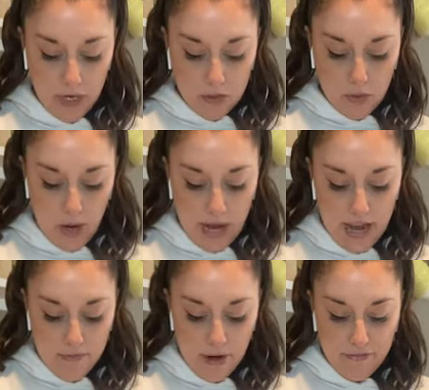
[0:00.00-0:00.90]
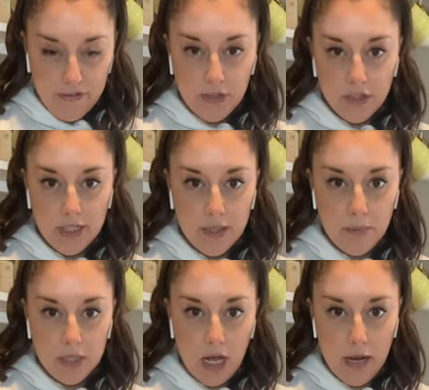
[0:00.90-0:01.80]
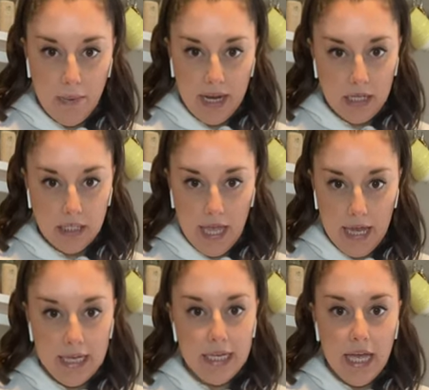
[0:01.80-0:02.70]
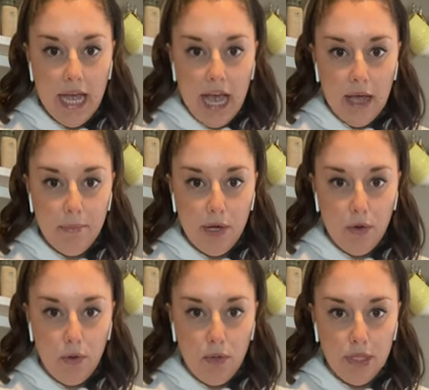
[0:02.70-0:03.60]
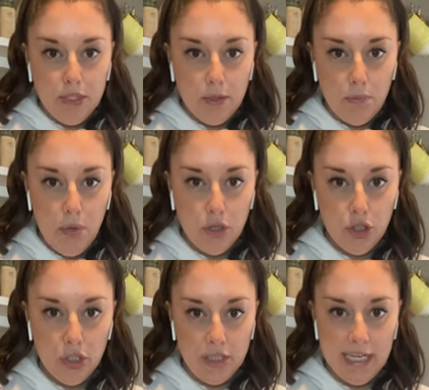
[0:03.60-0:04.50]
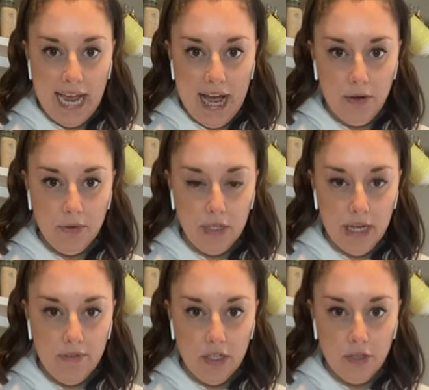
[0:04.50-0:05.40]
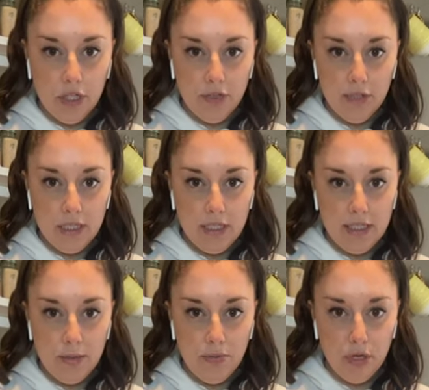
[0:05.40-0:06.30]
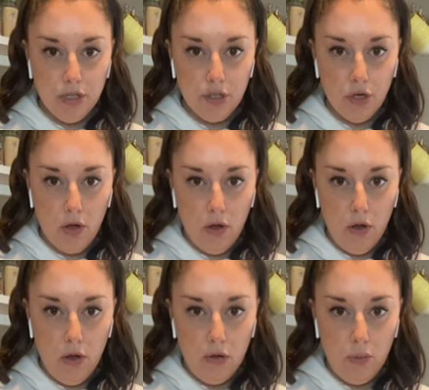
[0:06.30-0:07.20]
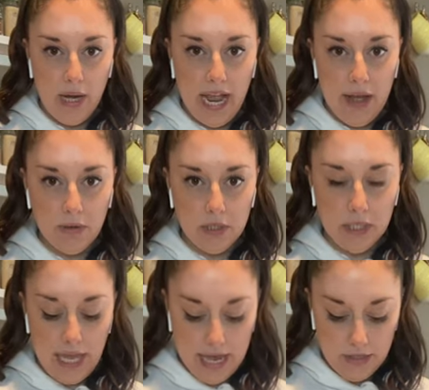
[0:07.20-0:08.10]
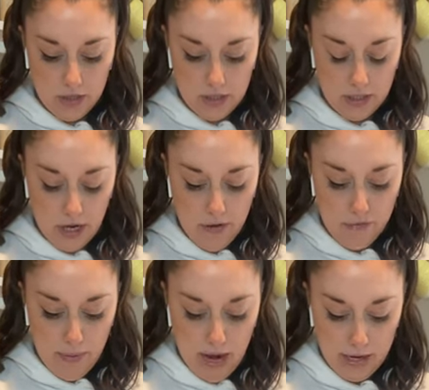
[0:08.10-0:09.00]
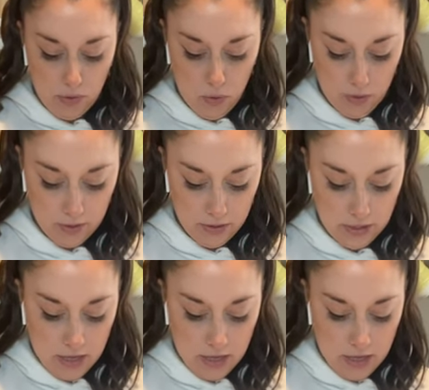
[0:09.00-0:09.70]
So I have my fingertips on my clay and my goal is to push down and then generate that same pressure all the way out to the edges of my coil.